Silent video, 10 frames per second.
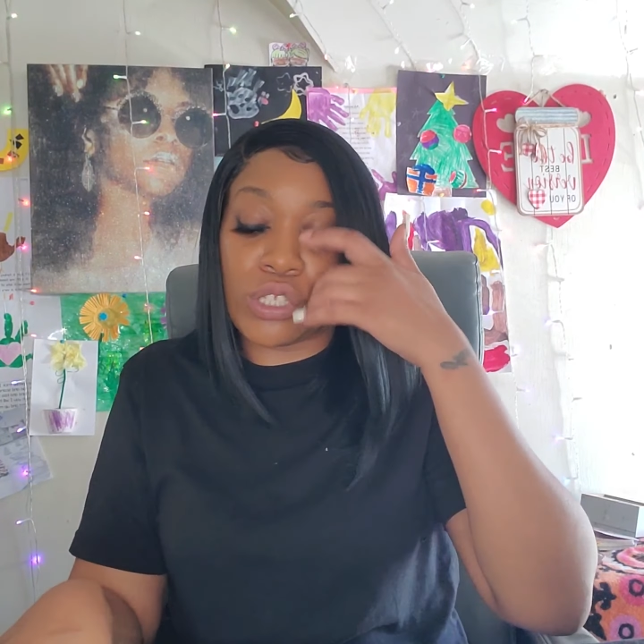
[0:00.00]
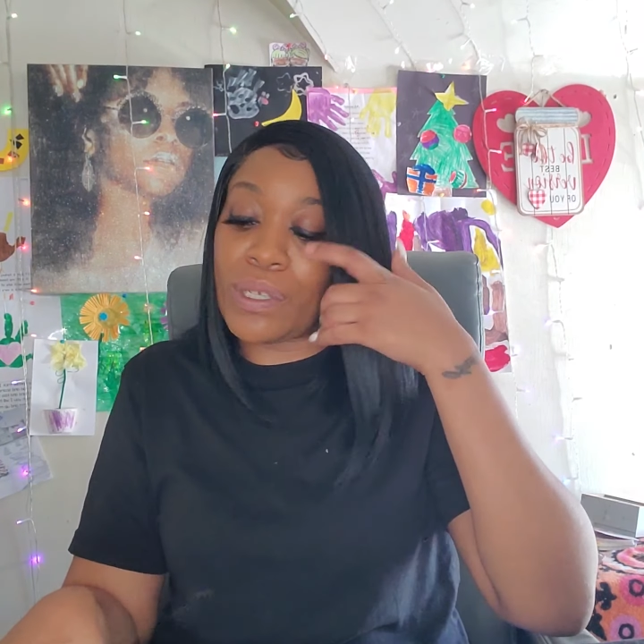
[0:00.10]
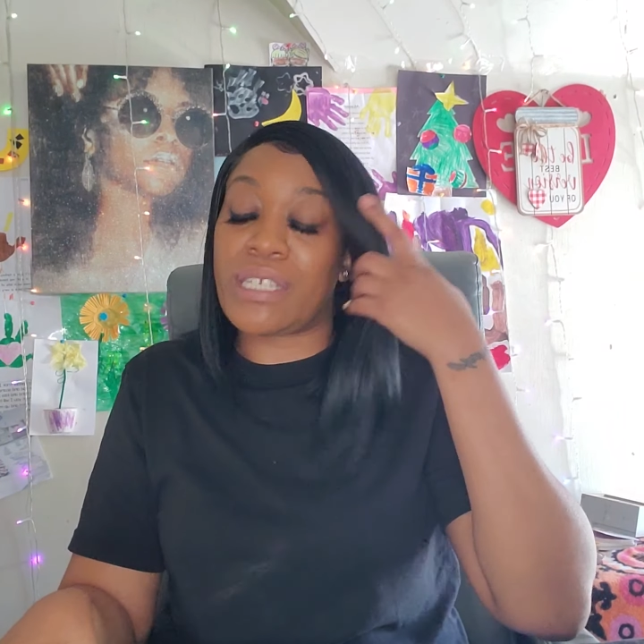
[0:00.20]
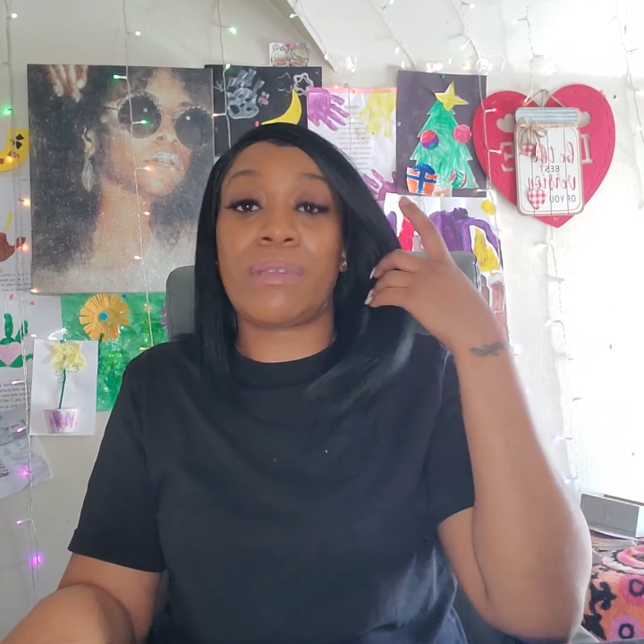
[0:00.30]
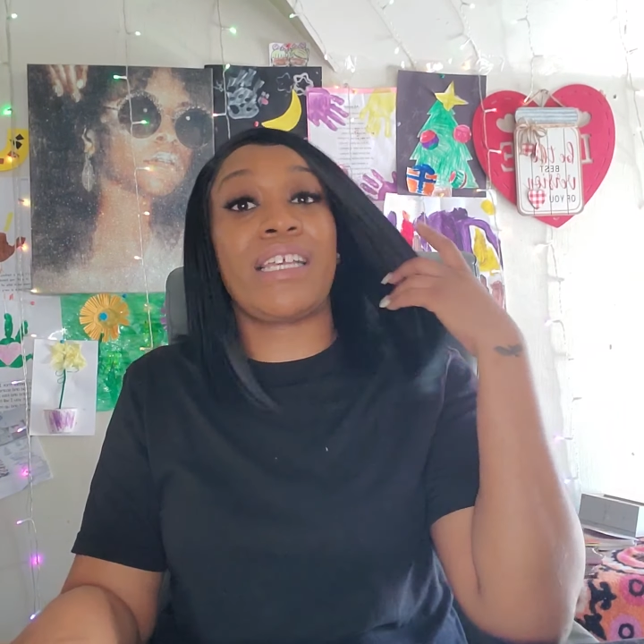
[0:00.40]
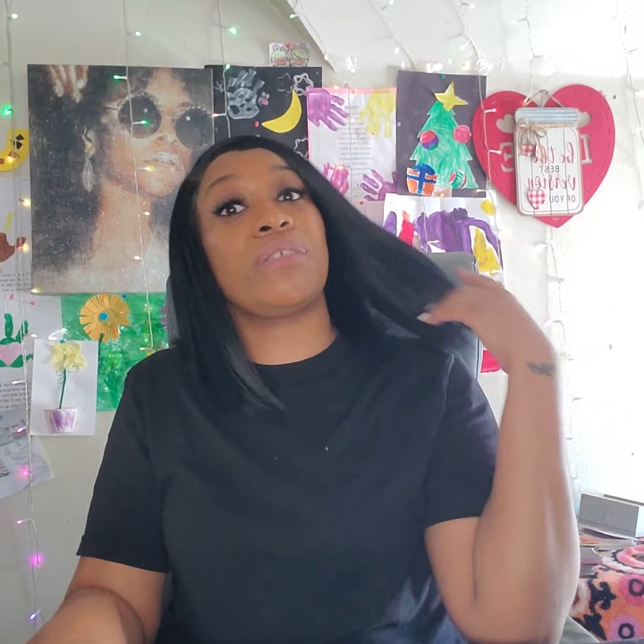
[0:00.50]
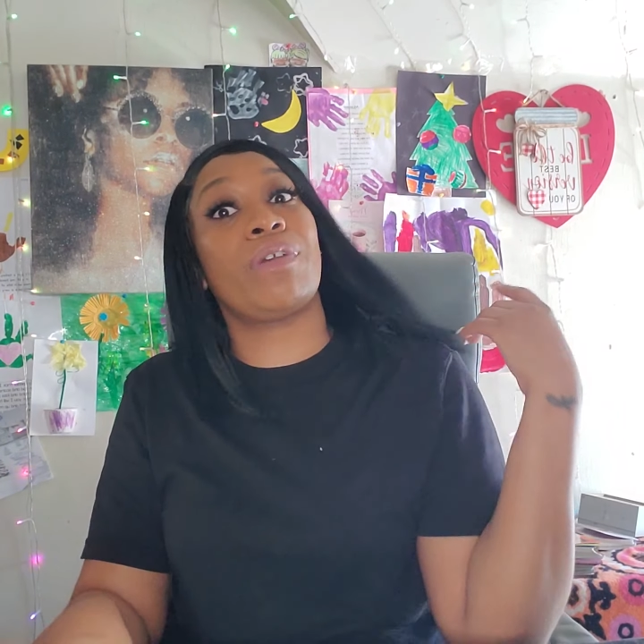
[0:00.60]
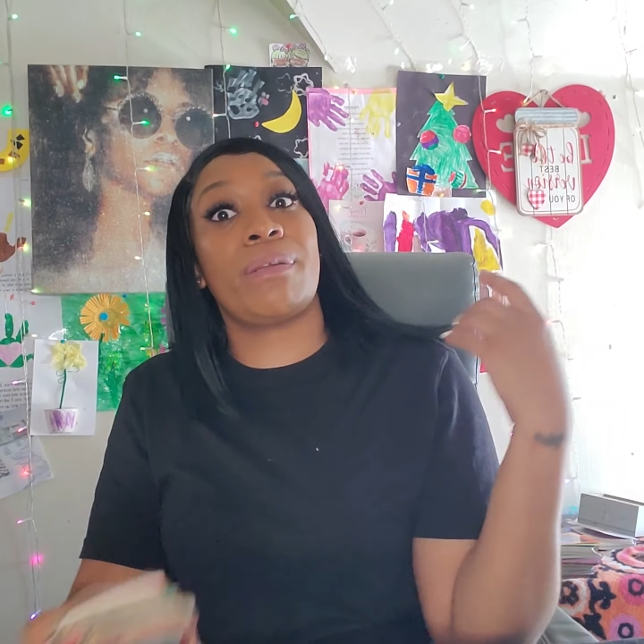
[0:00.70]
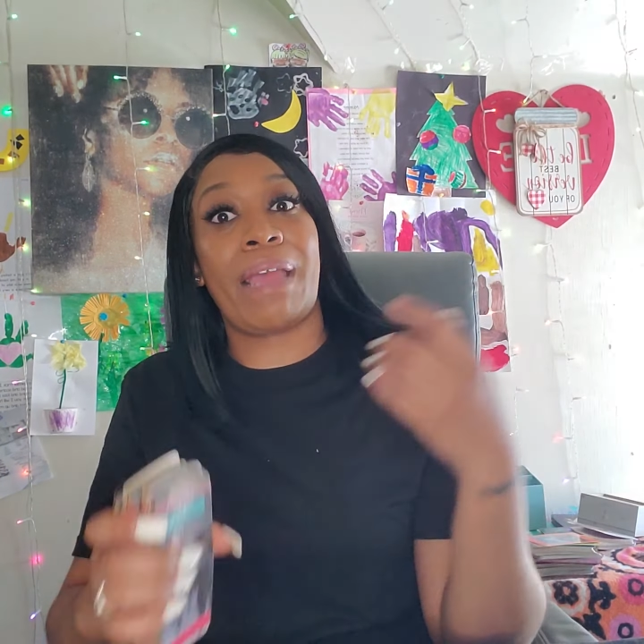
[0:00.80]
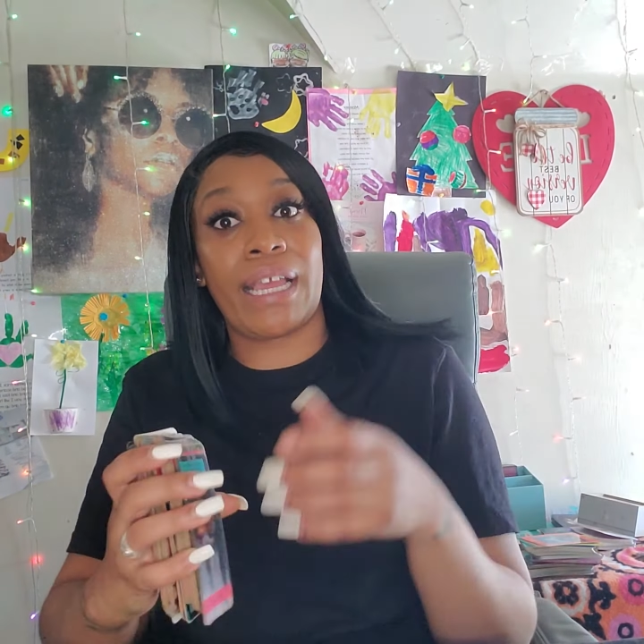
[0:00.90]
So it seems like it's
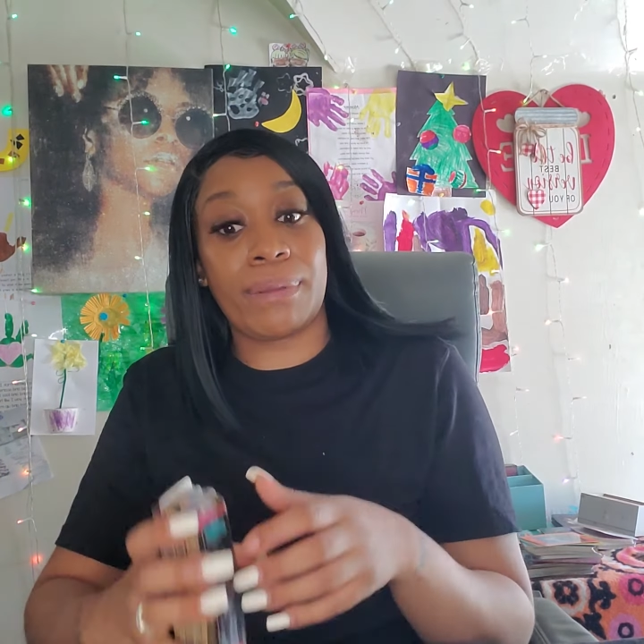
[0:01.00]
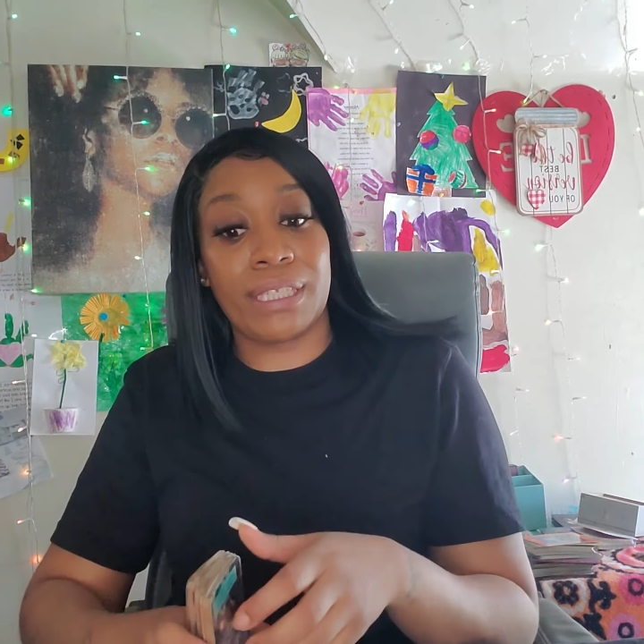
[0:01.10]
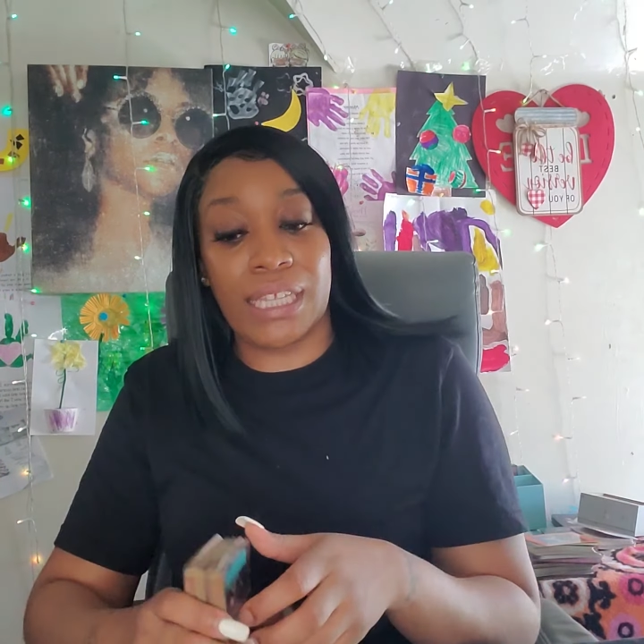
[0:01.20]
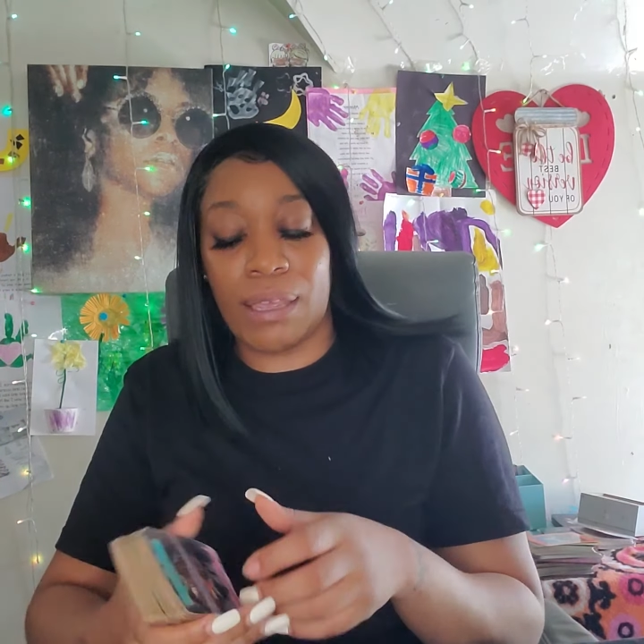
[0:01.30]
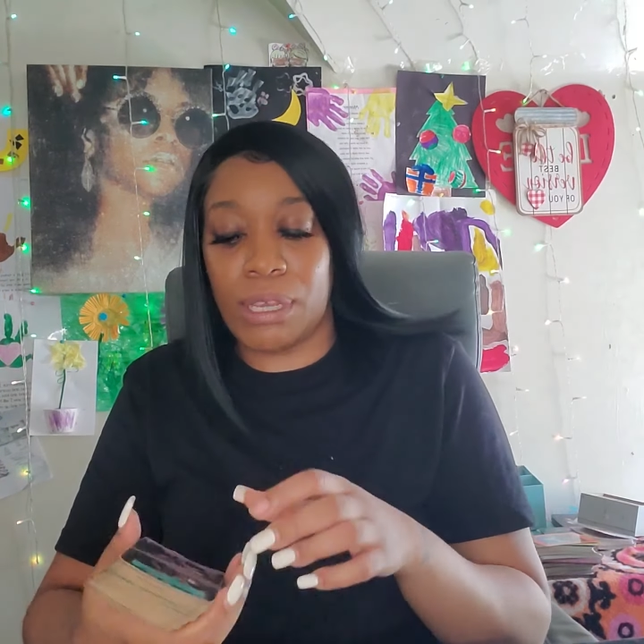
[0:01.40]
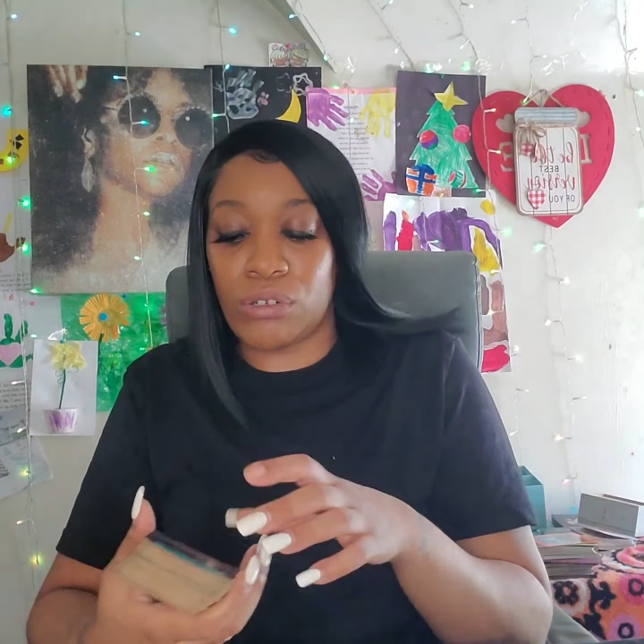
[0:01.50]
bringing back up the same